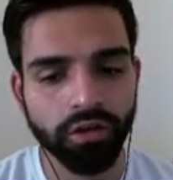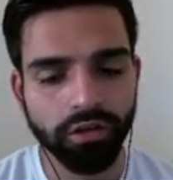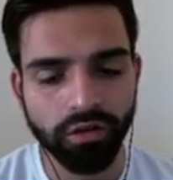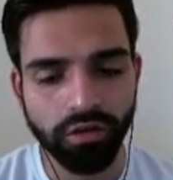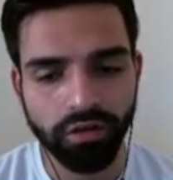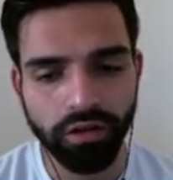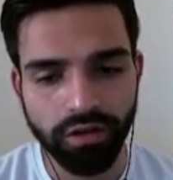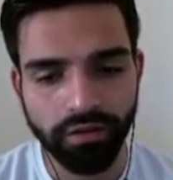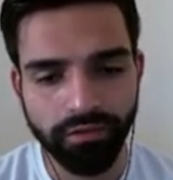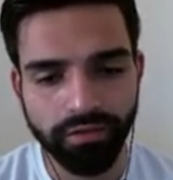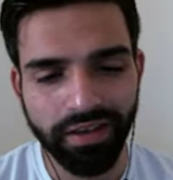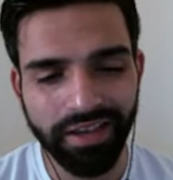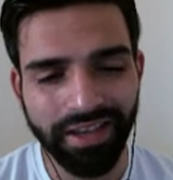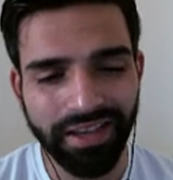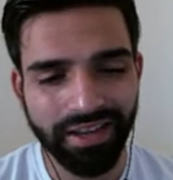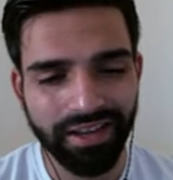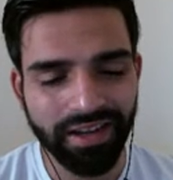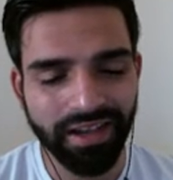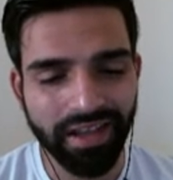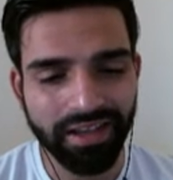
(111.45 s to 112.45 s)
So Divi
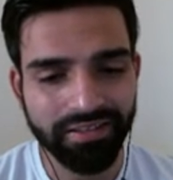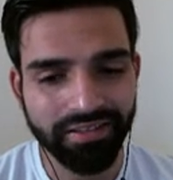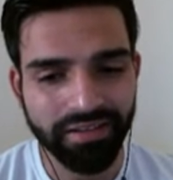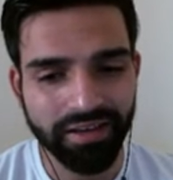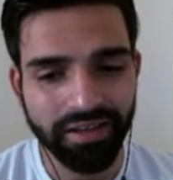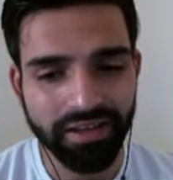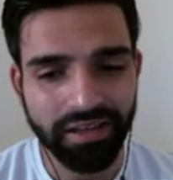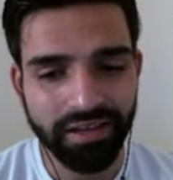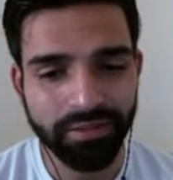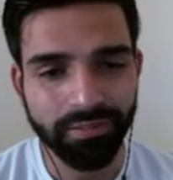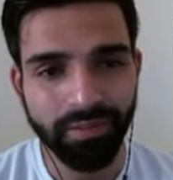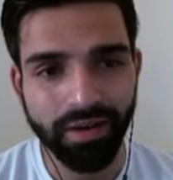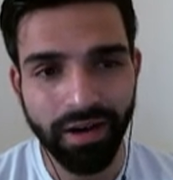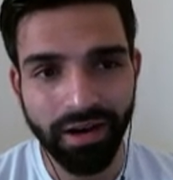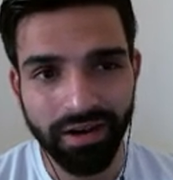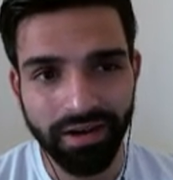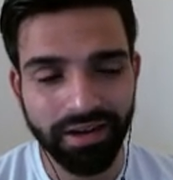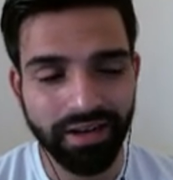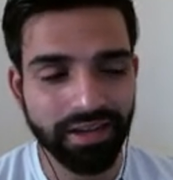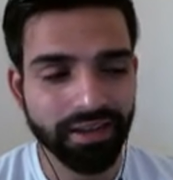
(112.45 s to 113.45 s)
and Astra theme
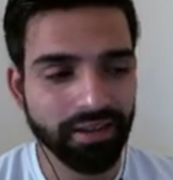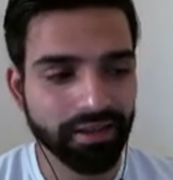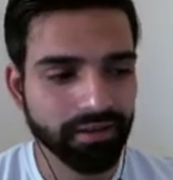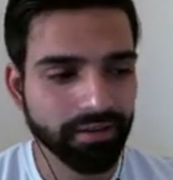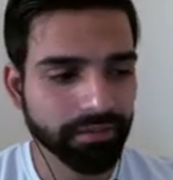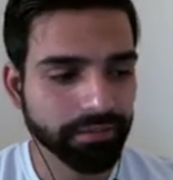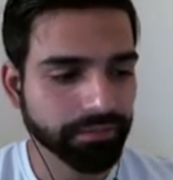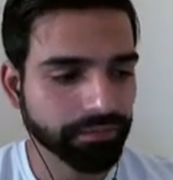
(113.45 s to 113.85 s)
are like